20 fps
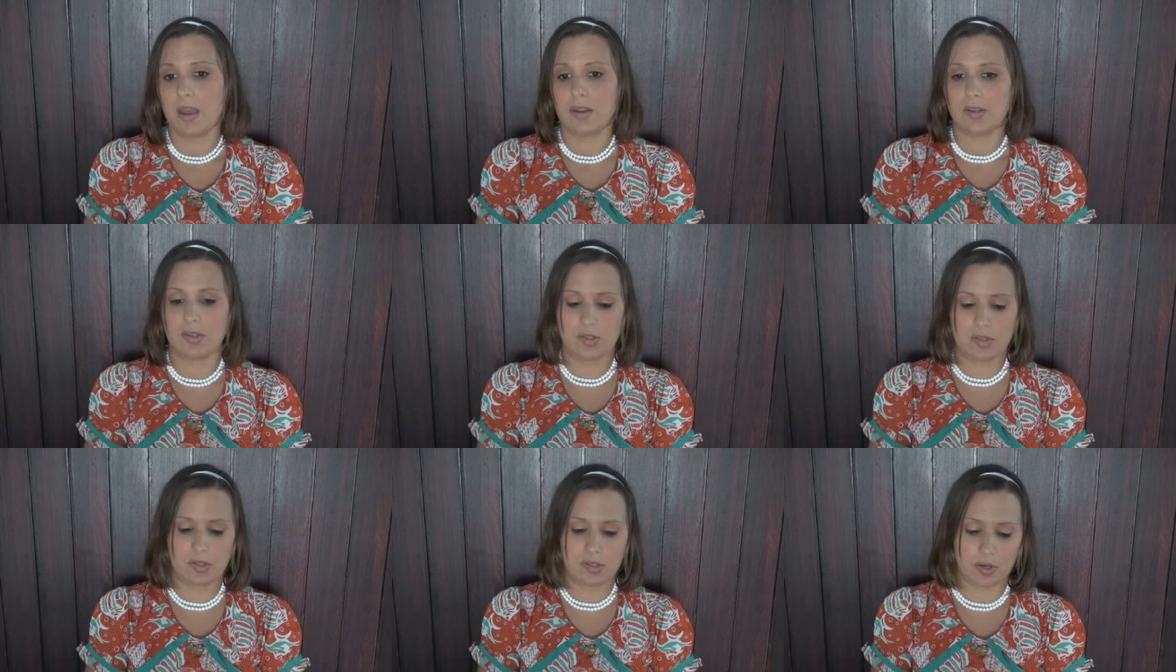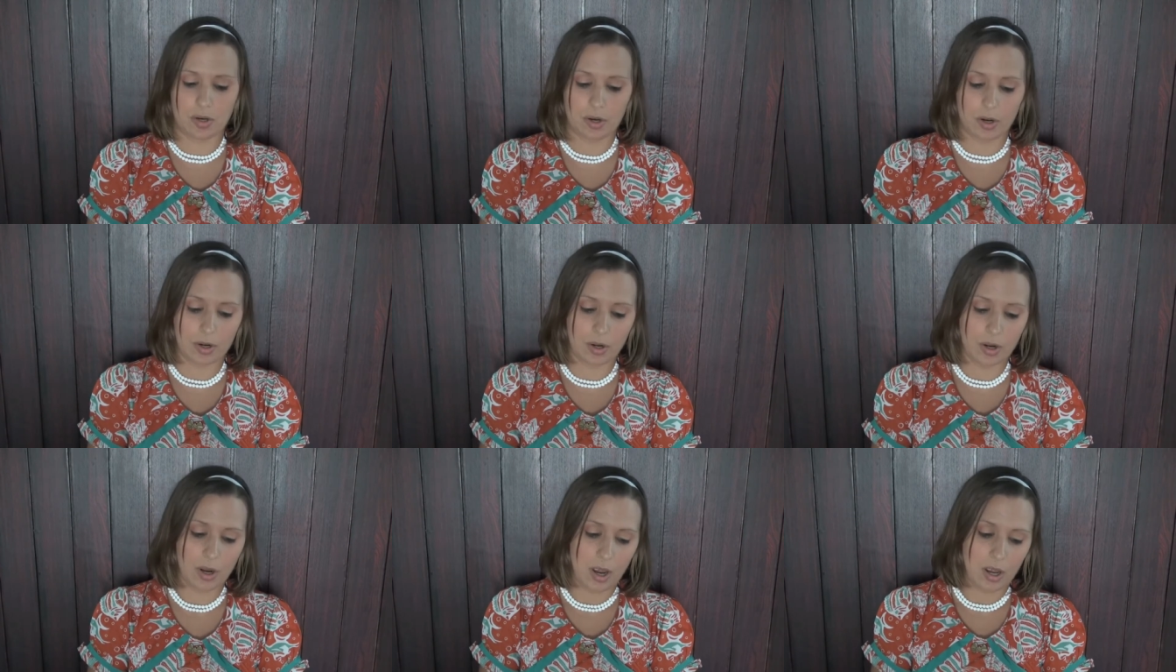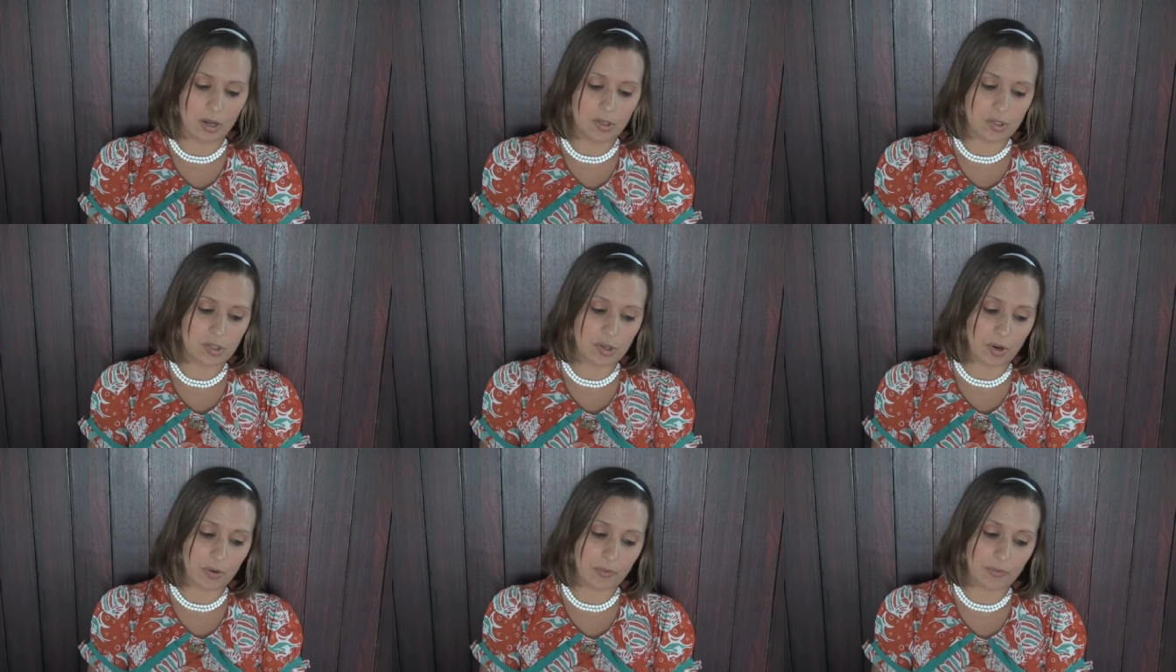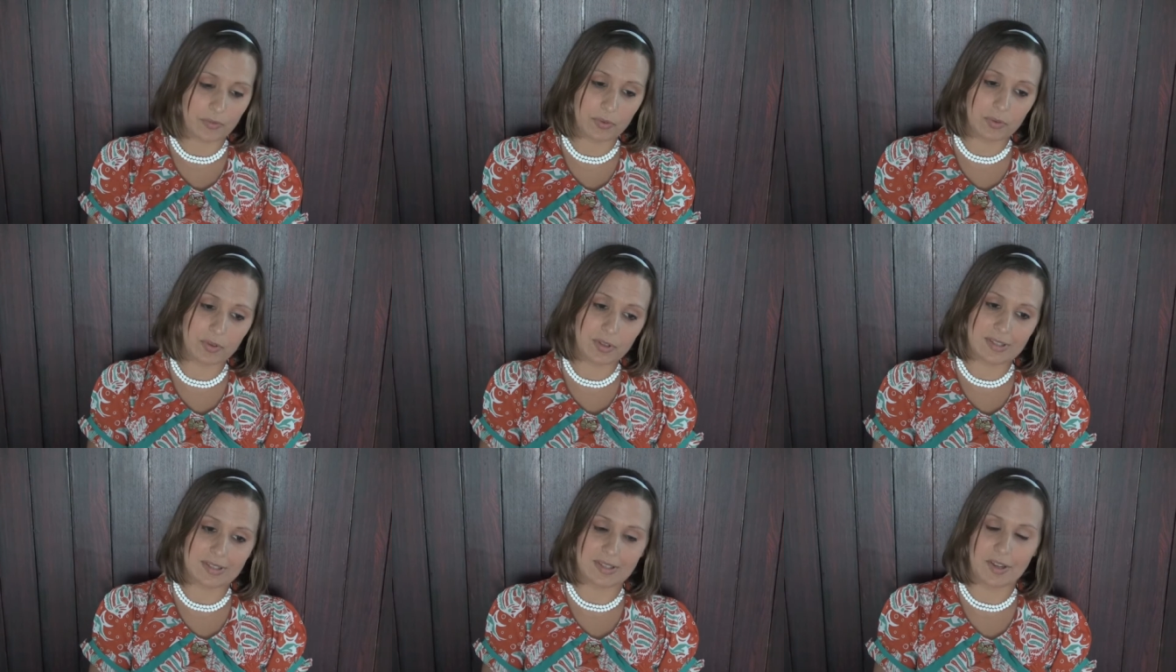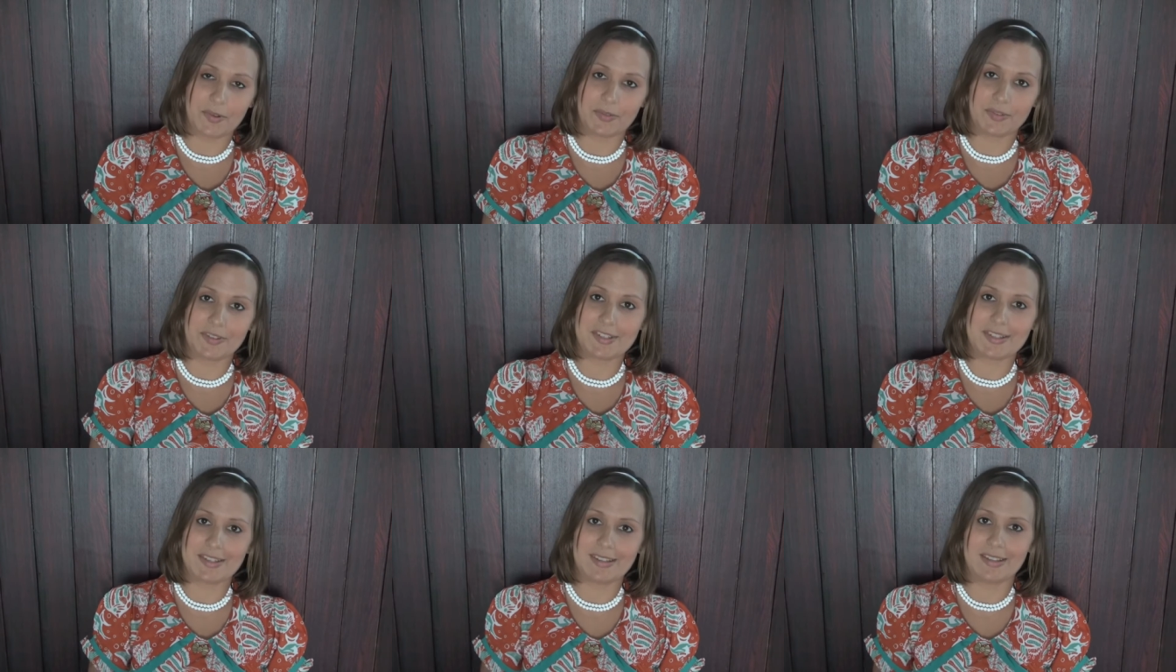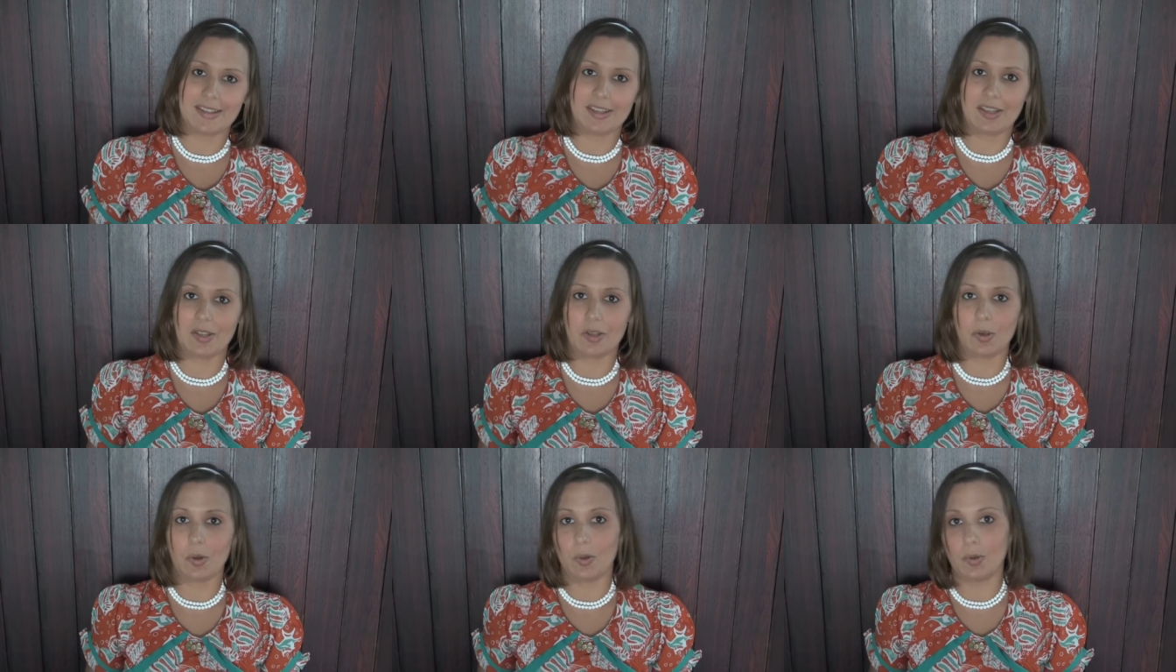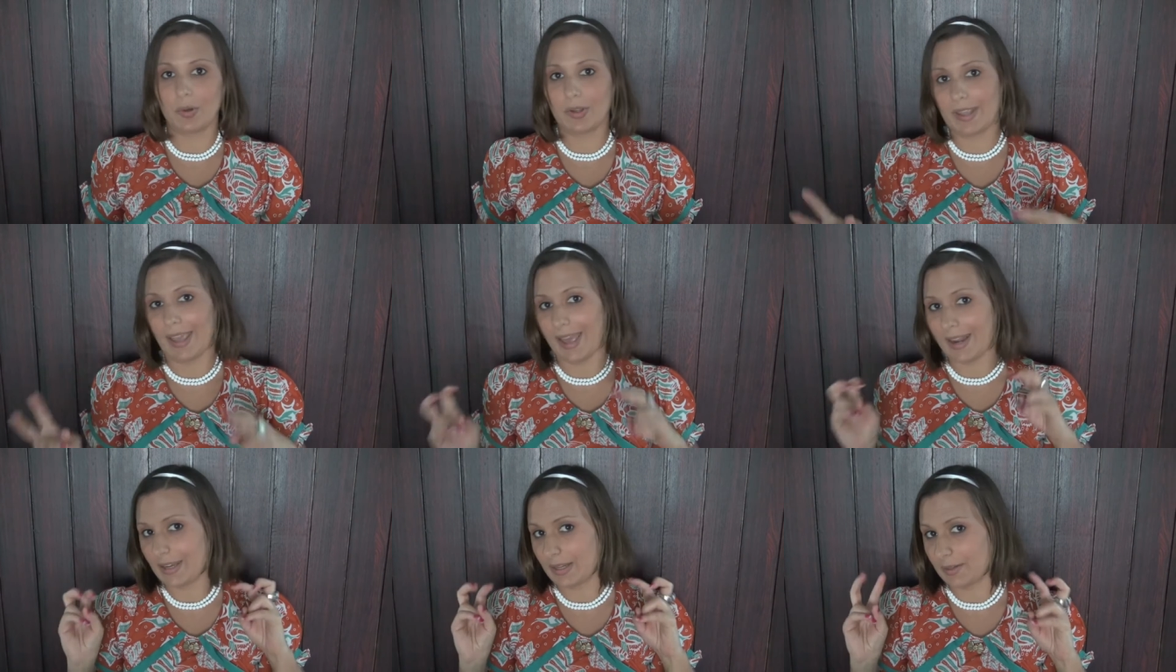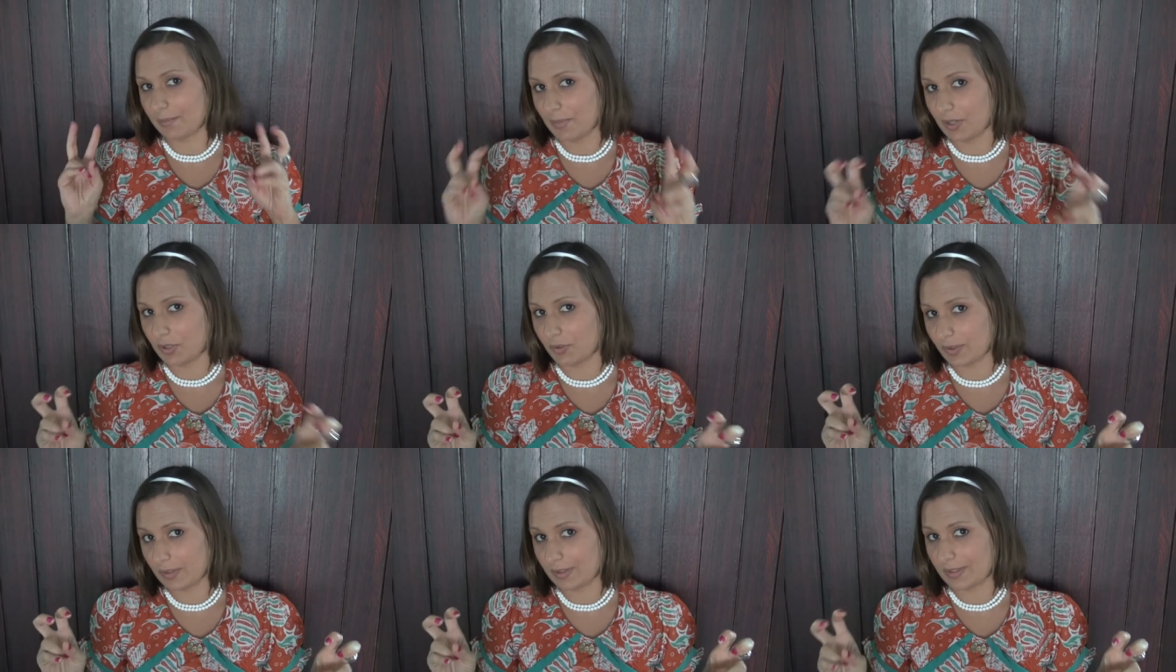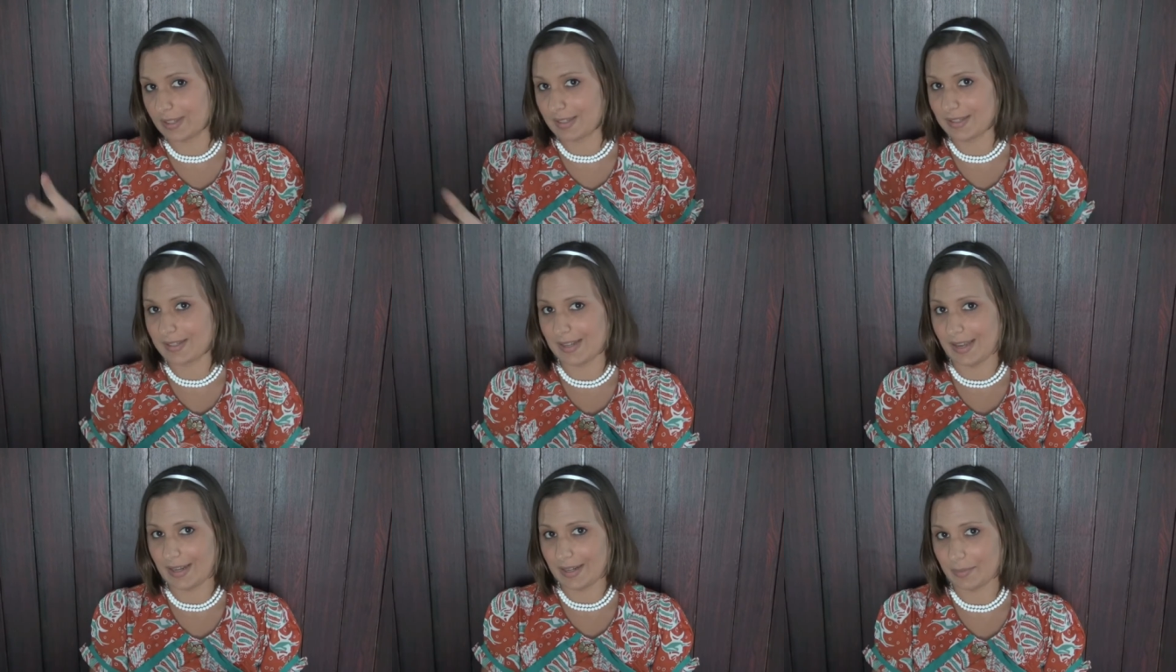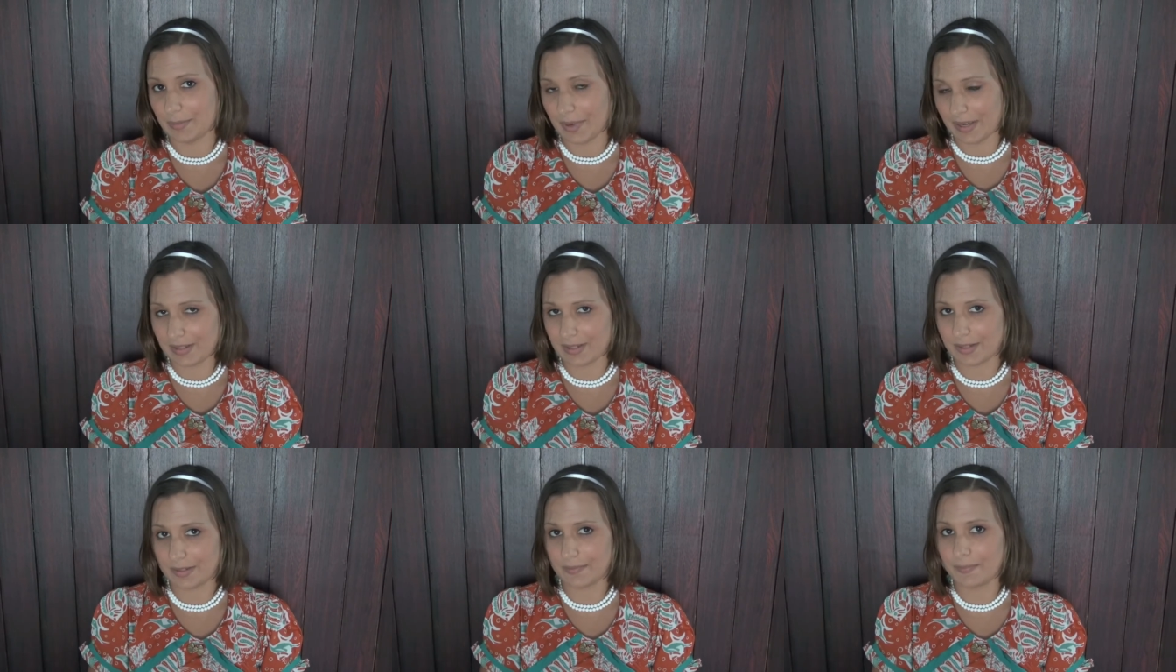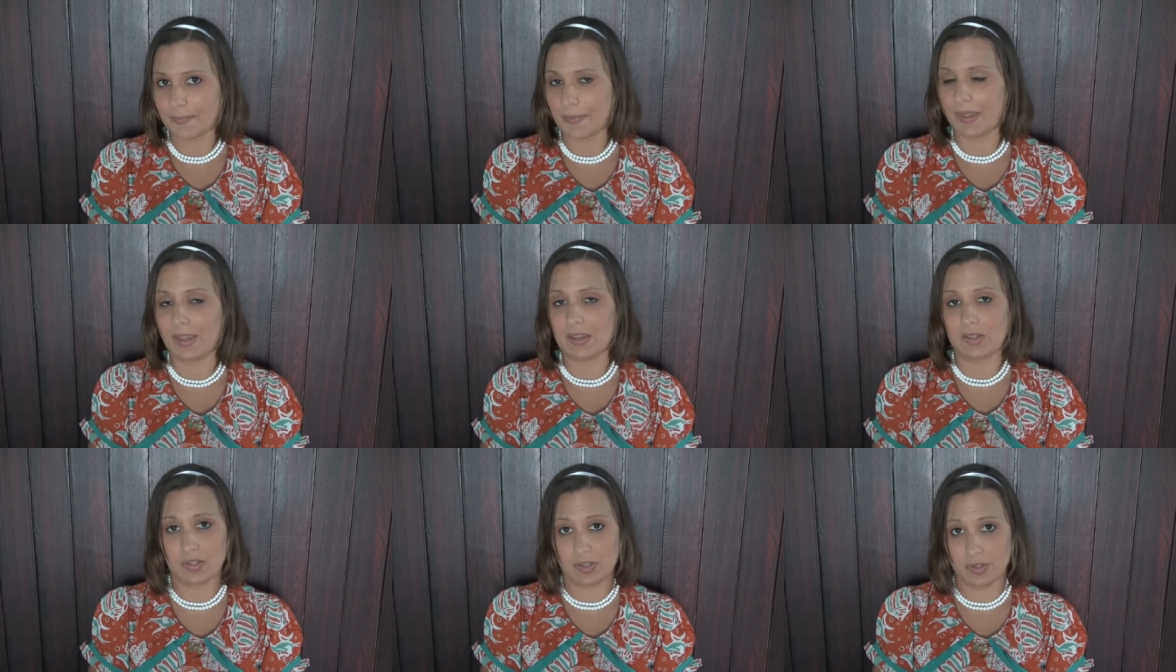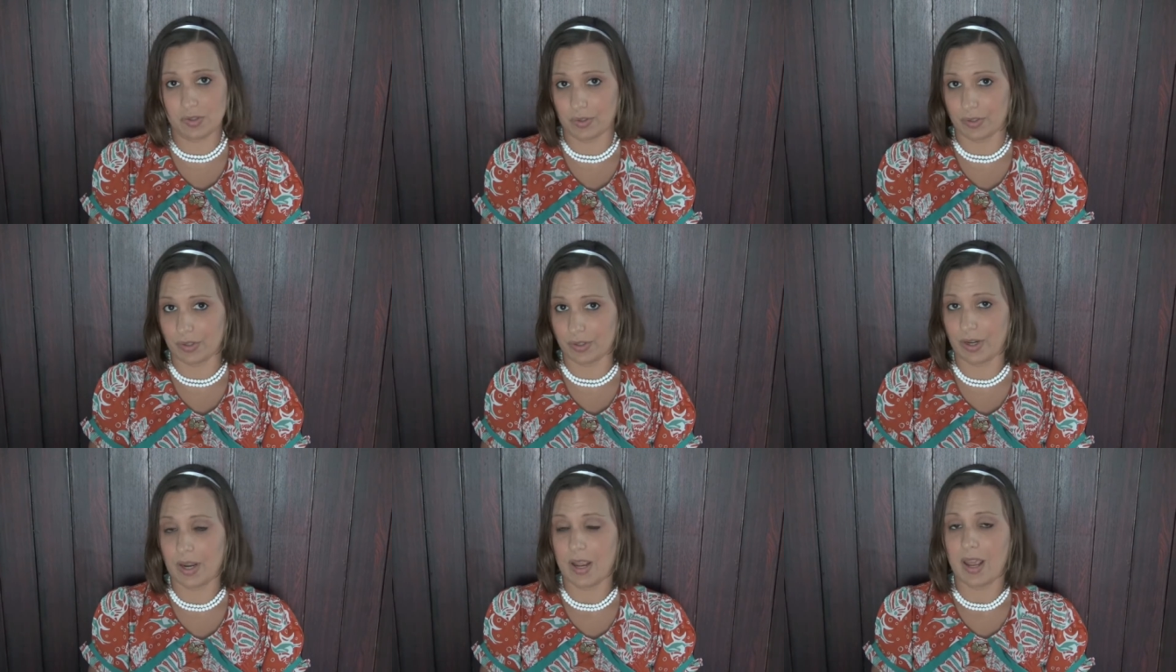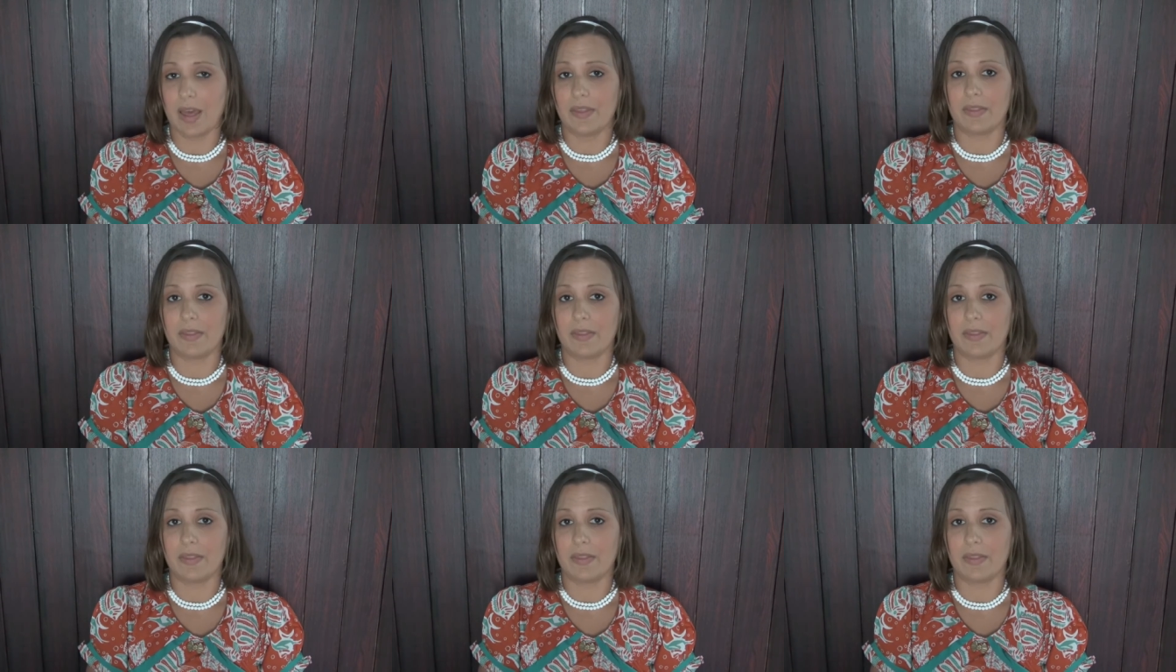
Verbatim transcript: So don't fool yourself into thinking organic milk is any better. It's not.